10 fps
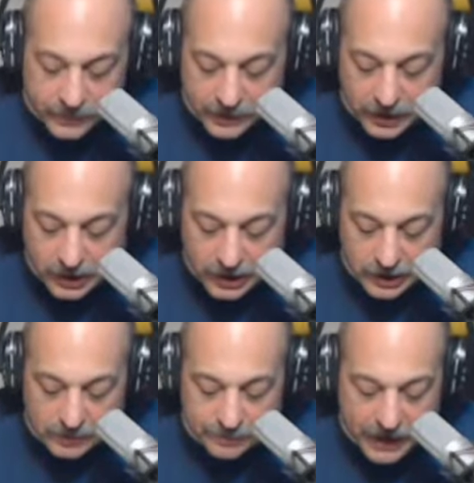
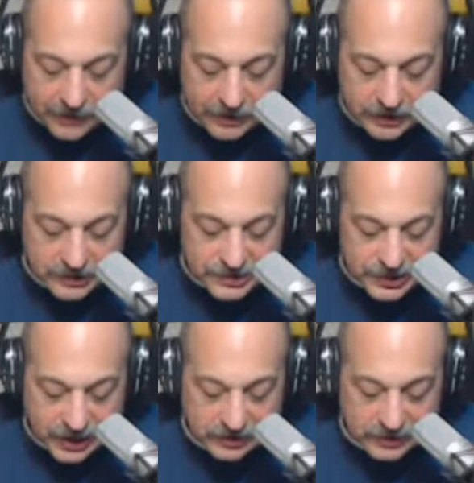Barrett the
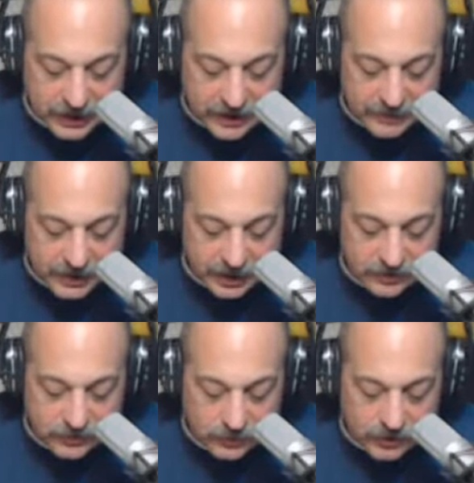second time, he had
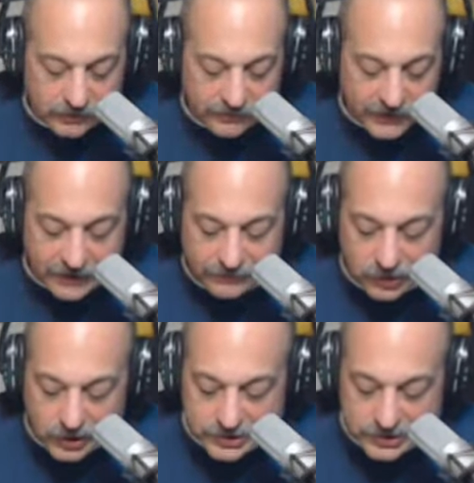205
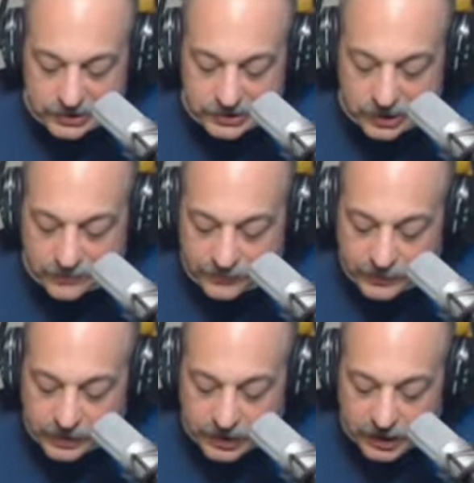losses. So
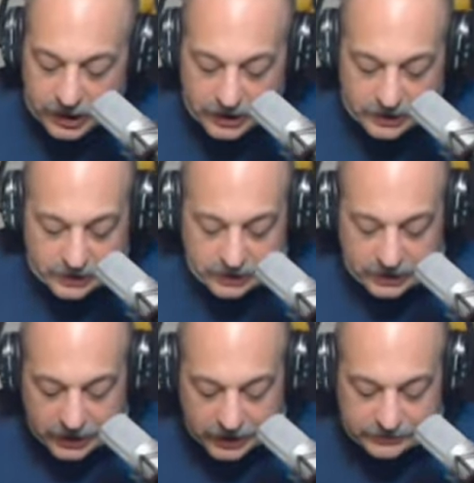he's
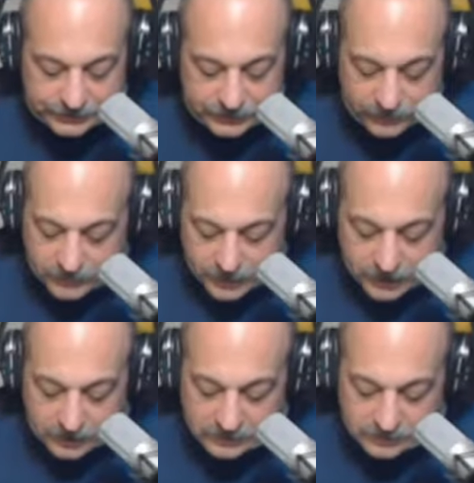
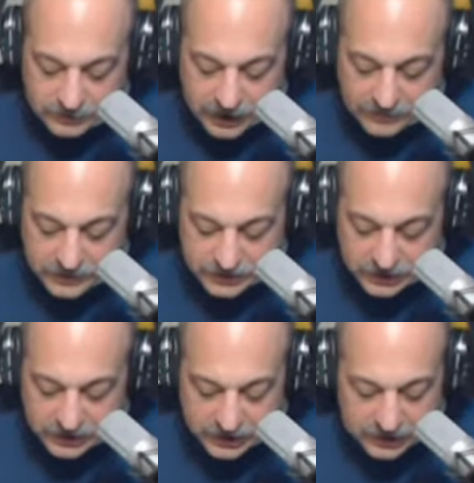
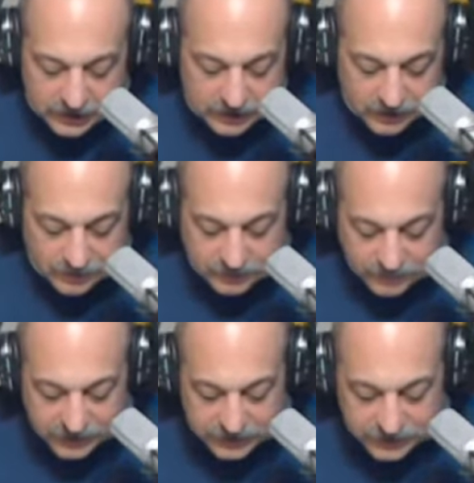obviously a
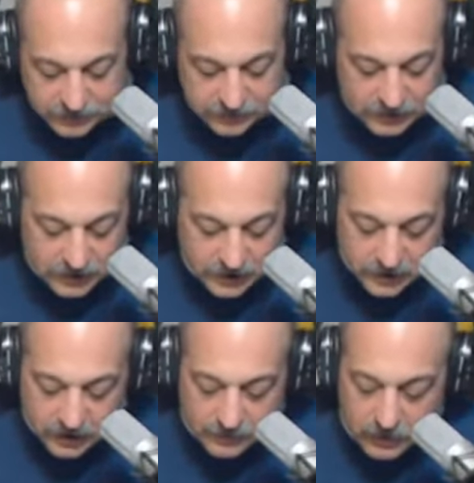professional
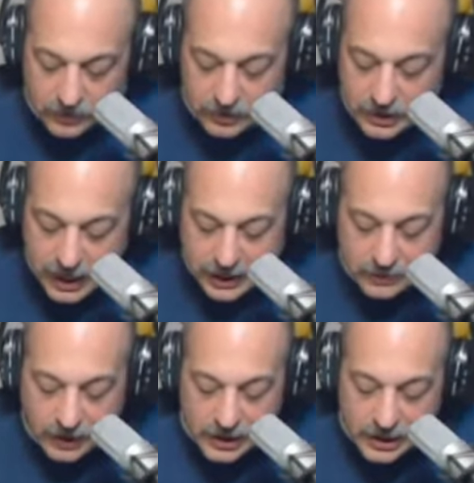opponent.
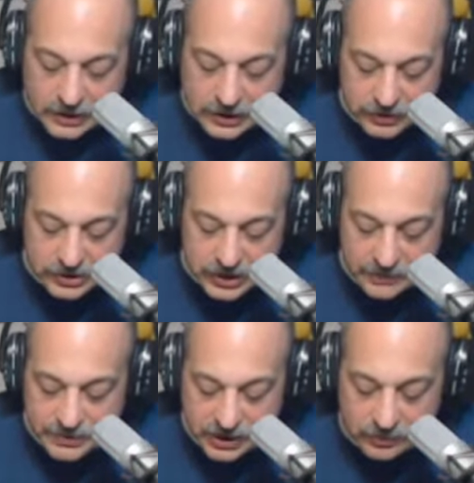Anyway, Gil
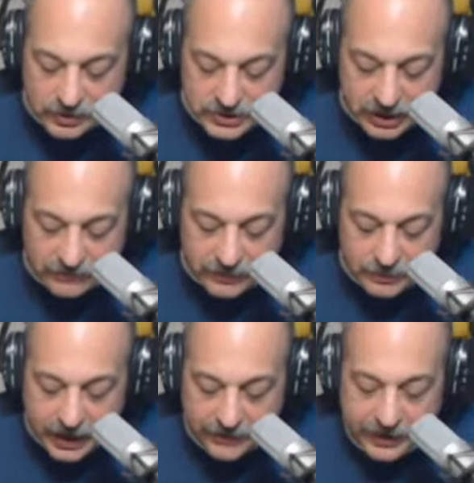steps in with Zelfer
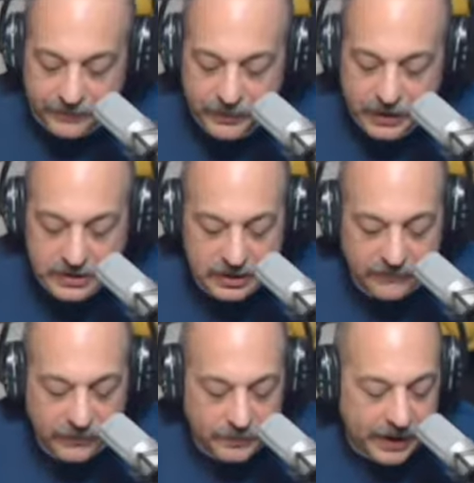Barrett.
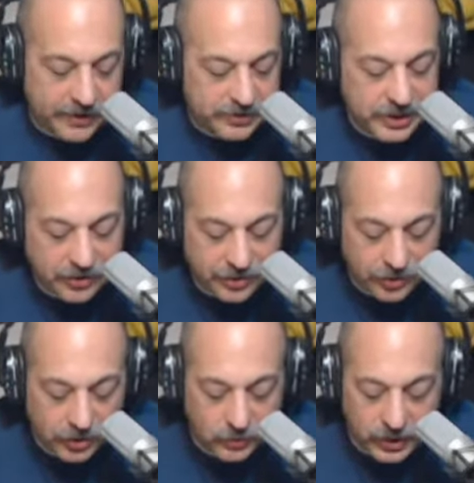Zelfer Barrett's got
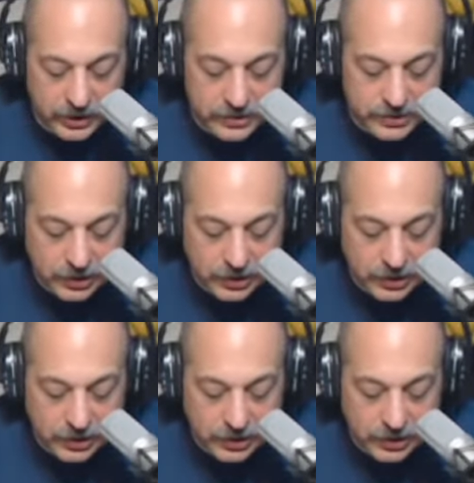30 wins,